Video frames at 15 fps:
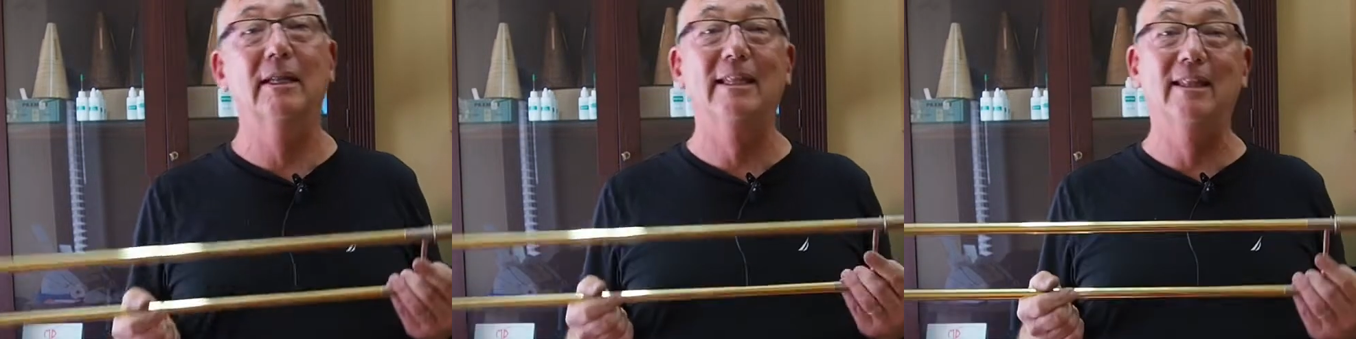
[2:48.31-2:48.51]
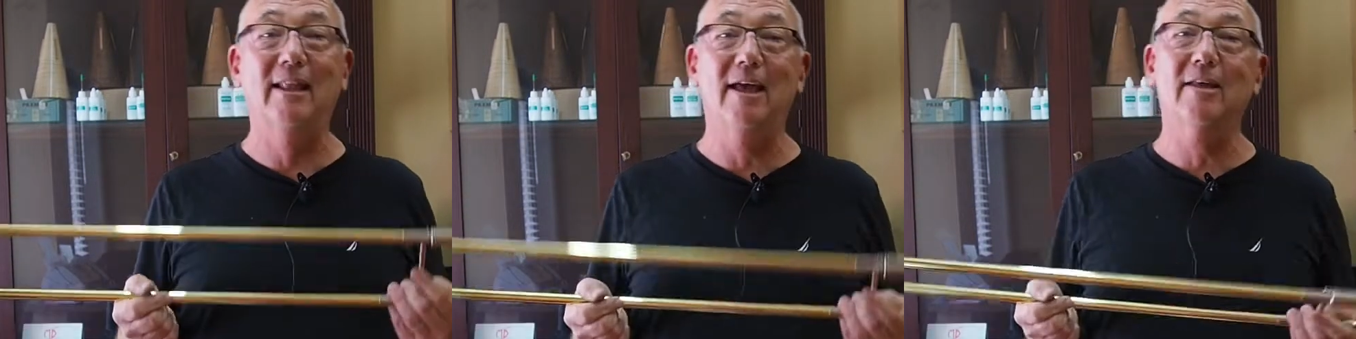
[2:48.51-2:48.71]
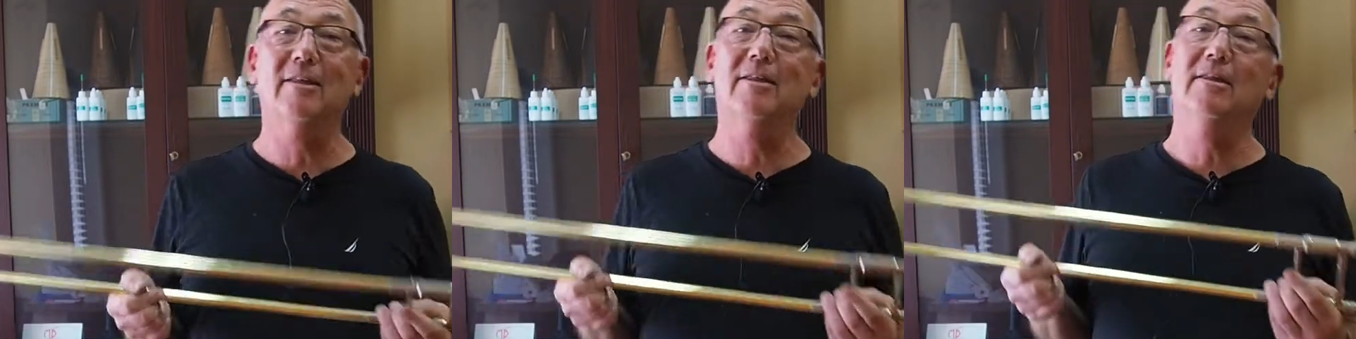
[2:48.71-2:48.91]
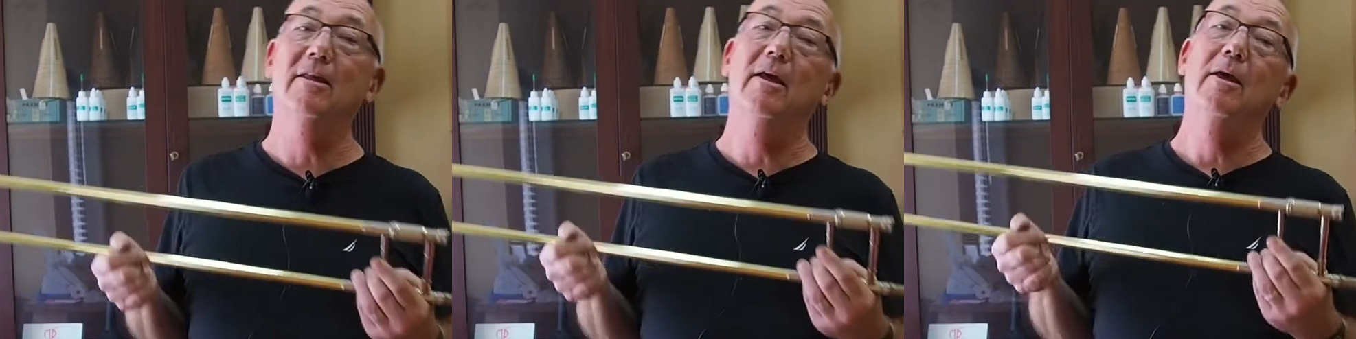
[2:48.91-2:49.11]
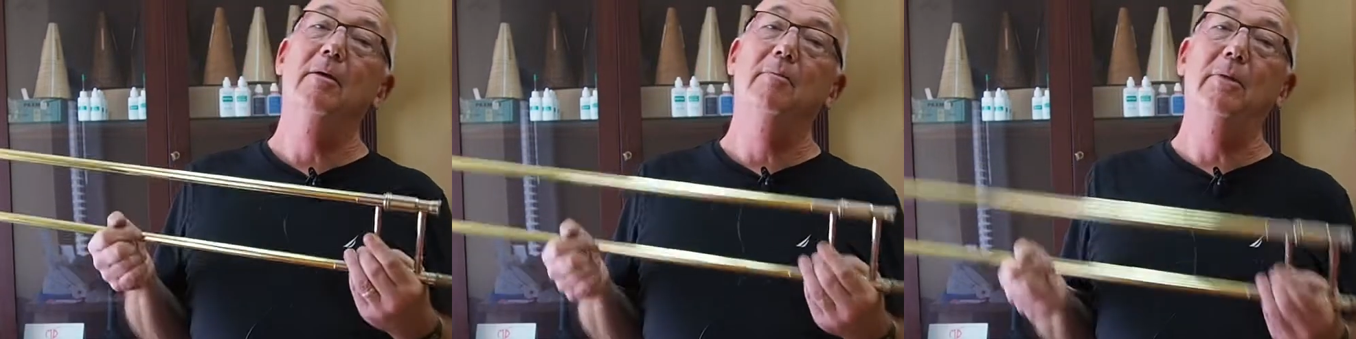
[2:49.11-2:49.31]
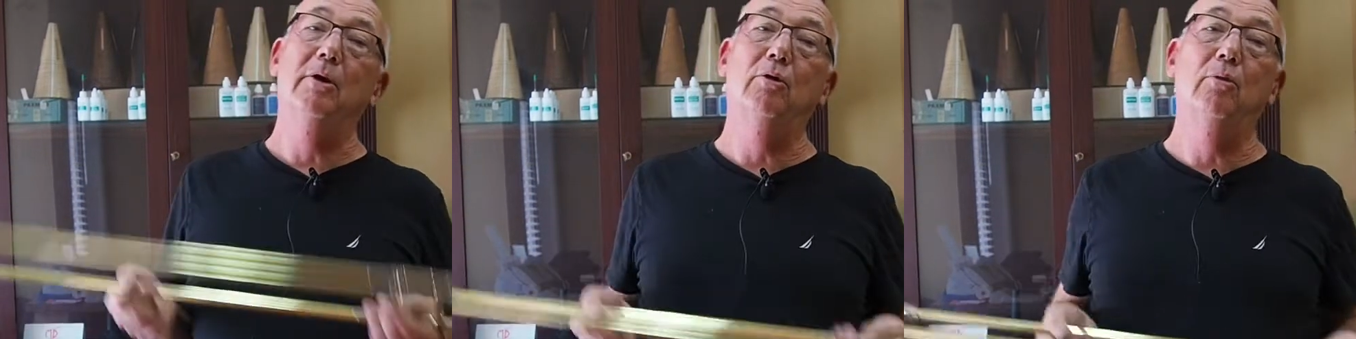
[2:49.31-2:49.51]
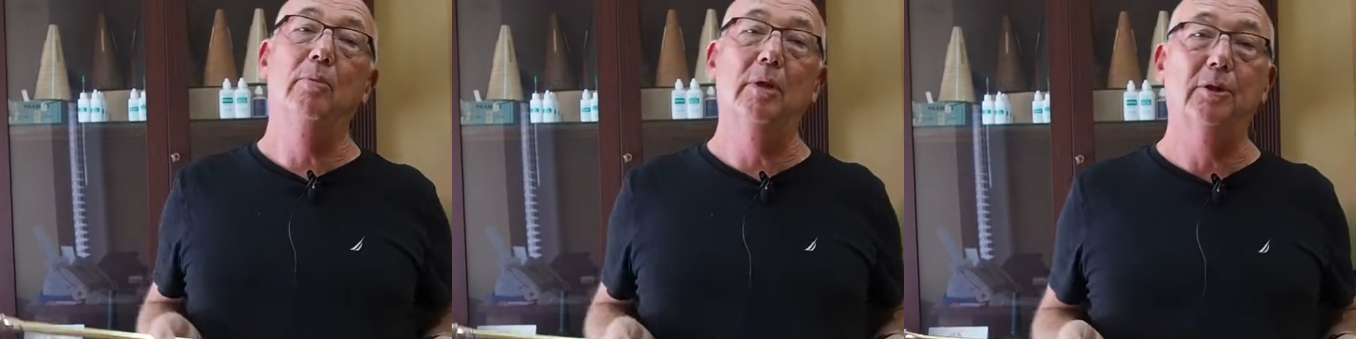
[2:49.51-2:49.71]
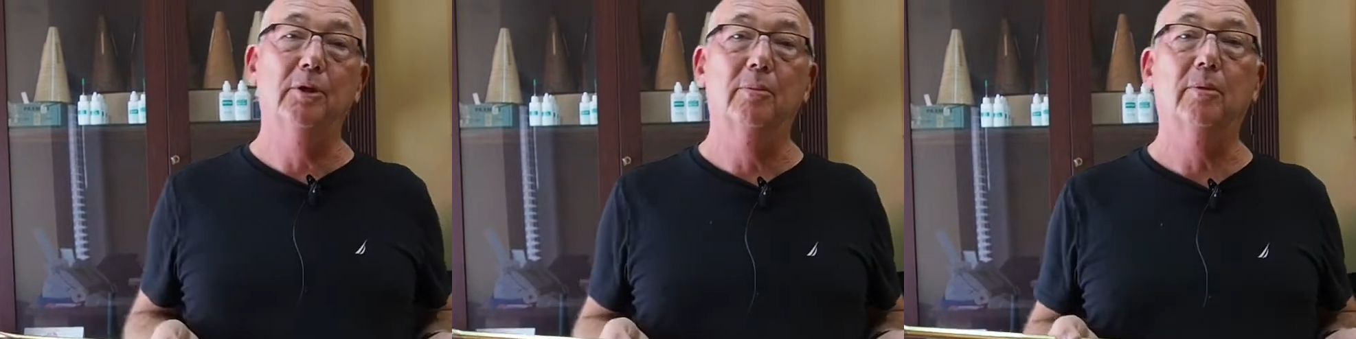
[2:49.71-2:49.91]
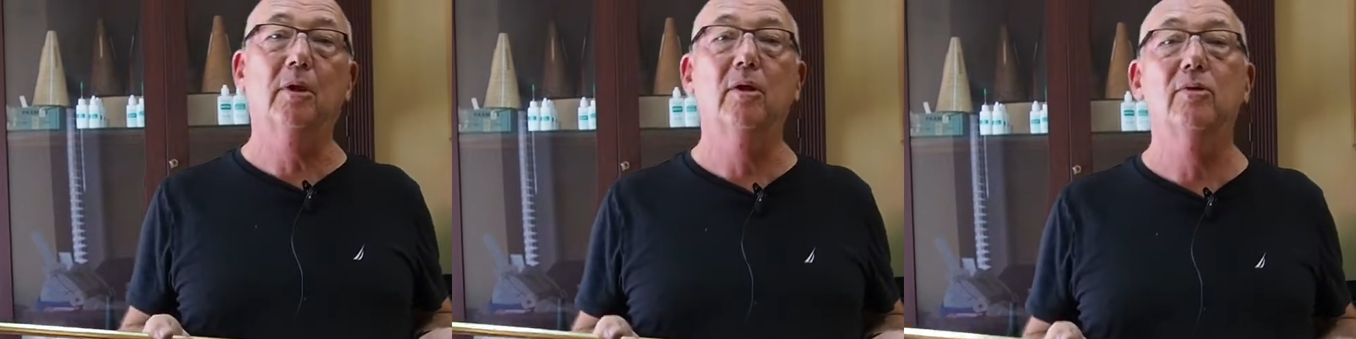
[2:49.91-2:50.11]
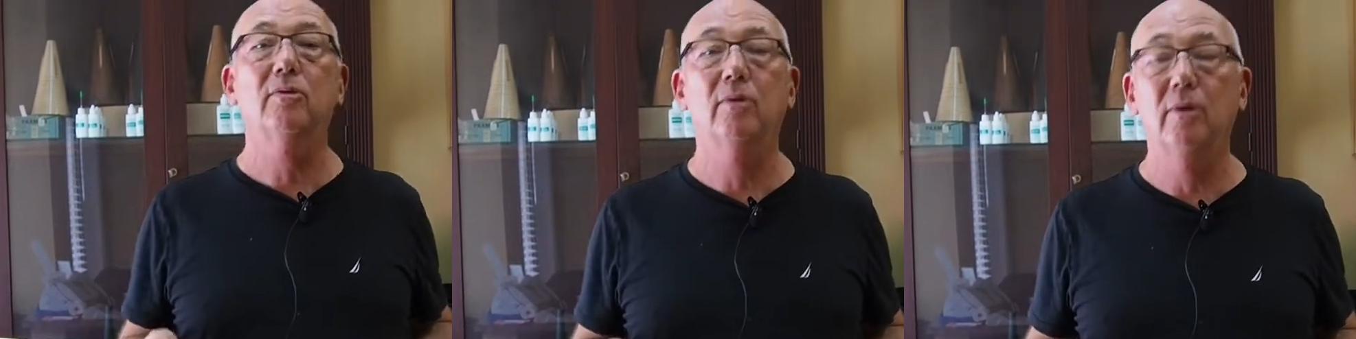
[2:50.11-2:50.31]
but less mineral
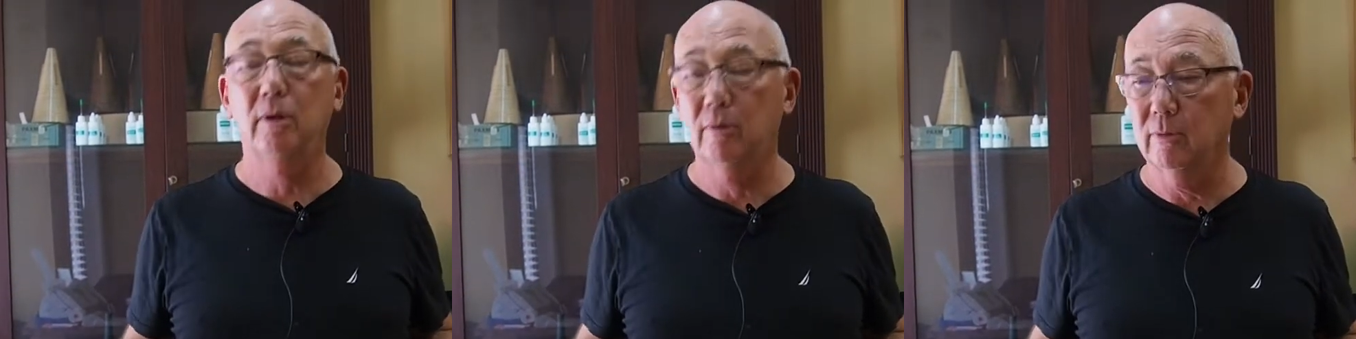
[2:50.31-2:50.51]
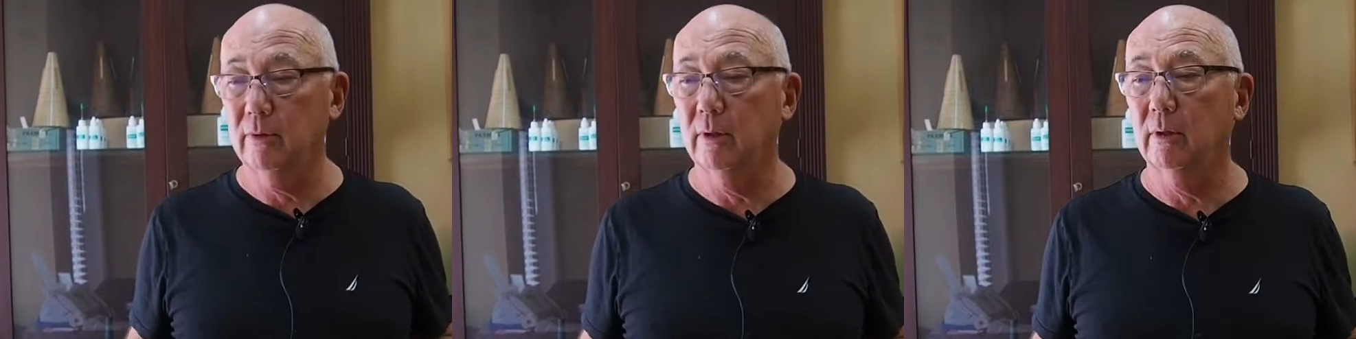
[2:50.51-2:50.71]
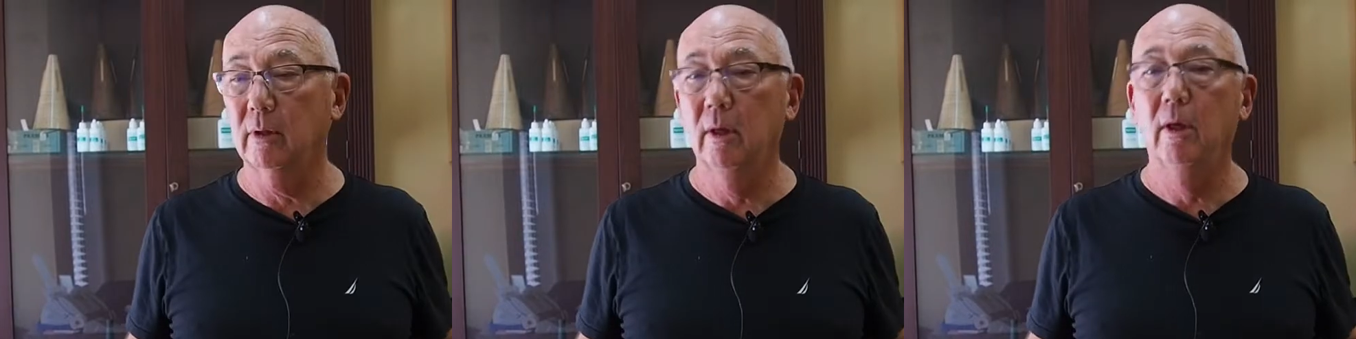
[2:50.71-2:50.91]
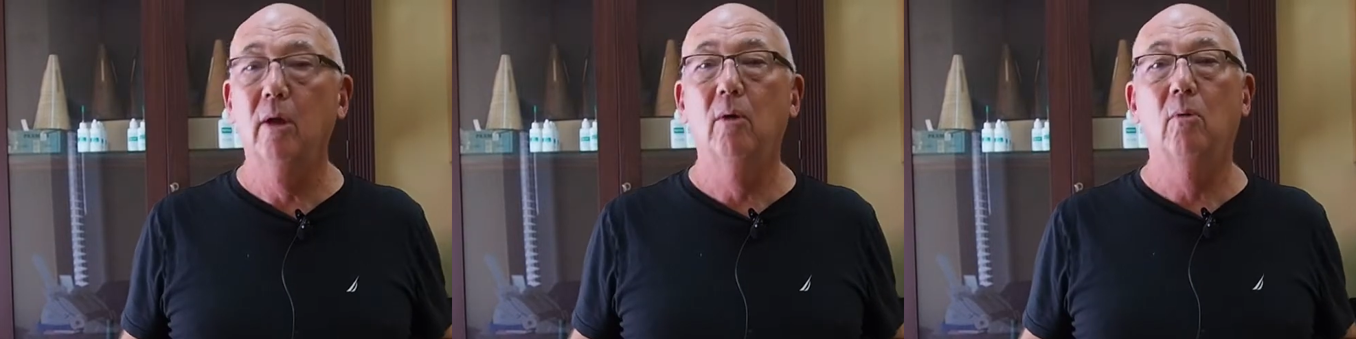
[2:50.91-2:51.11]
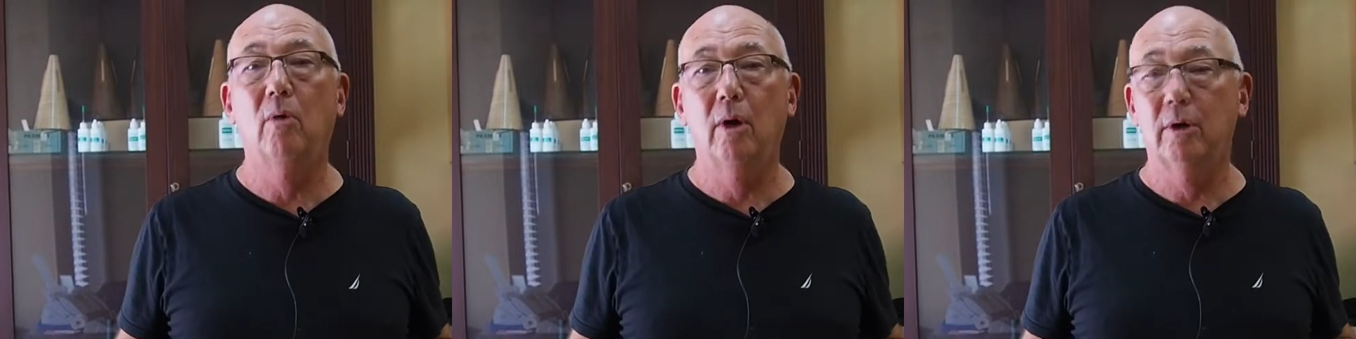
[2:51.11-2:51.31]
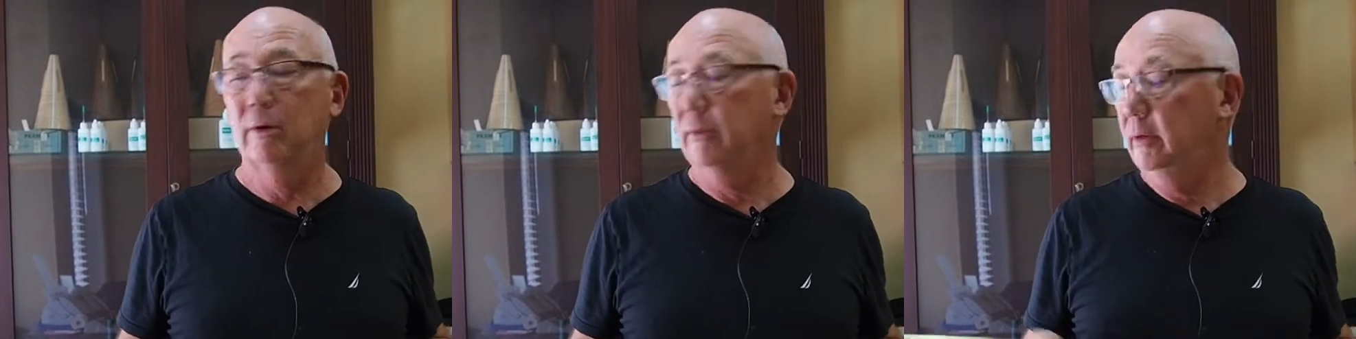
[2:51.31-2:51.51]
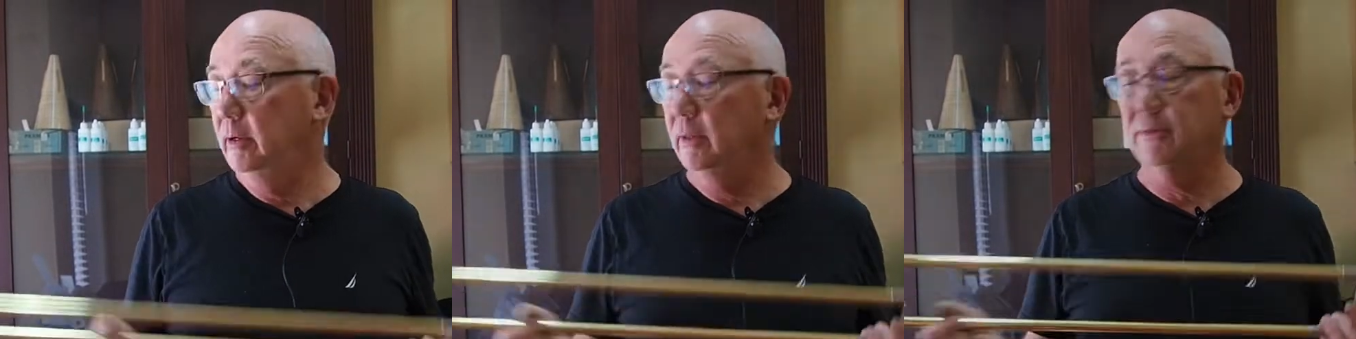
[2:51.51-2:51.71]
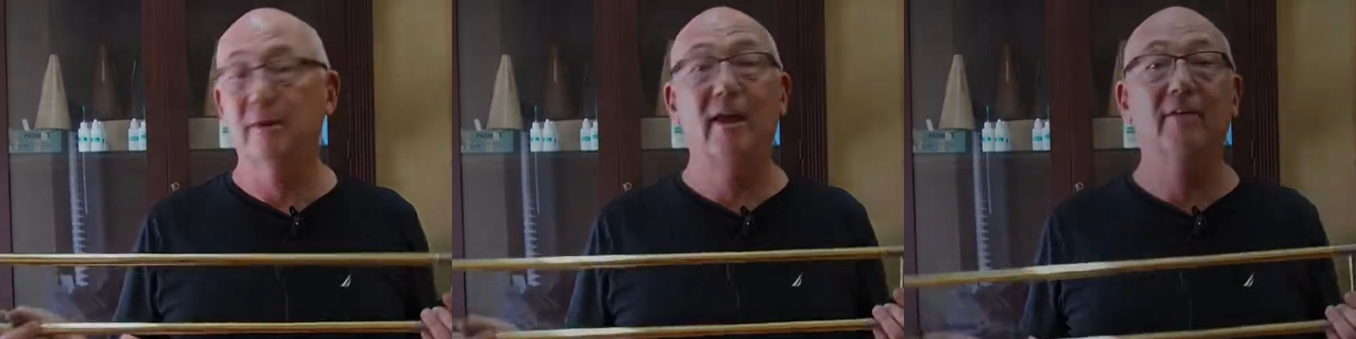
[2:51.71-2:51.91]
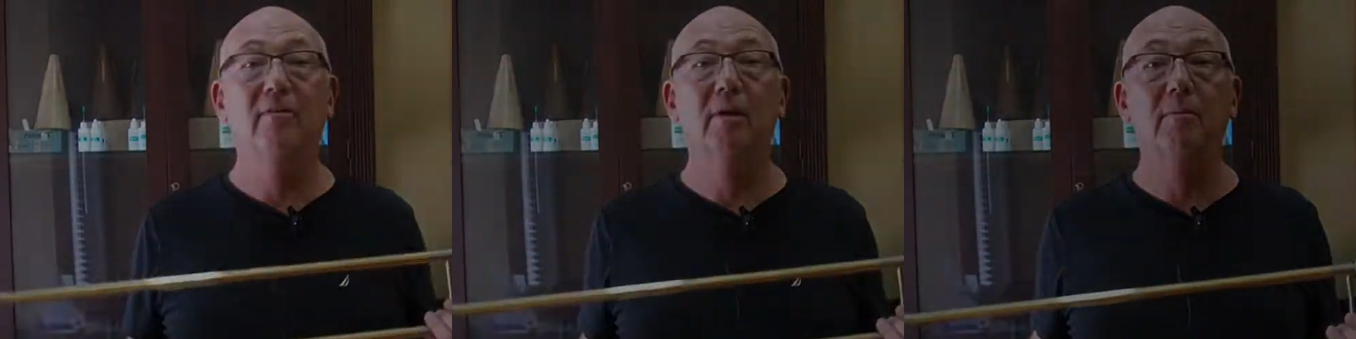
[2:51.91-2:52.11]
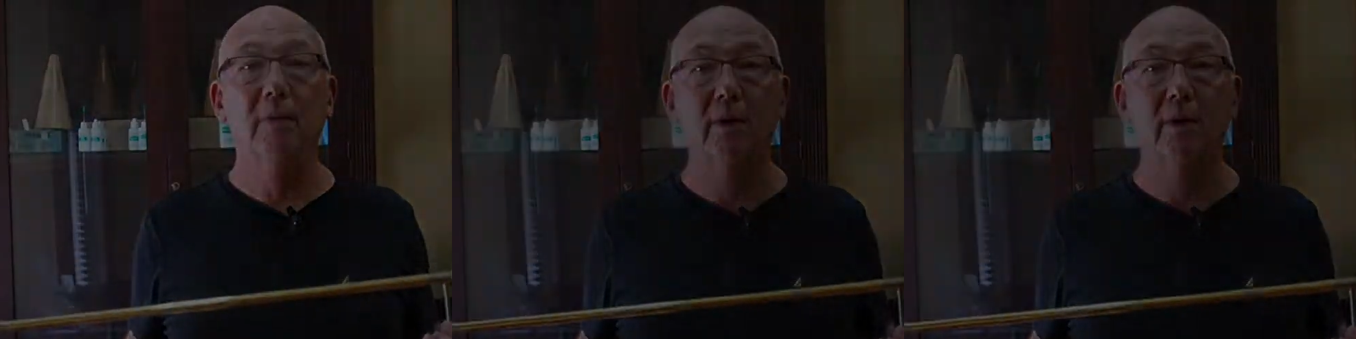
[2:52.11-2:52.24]
buildup because you're using water that doesn't have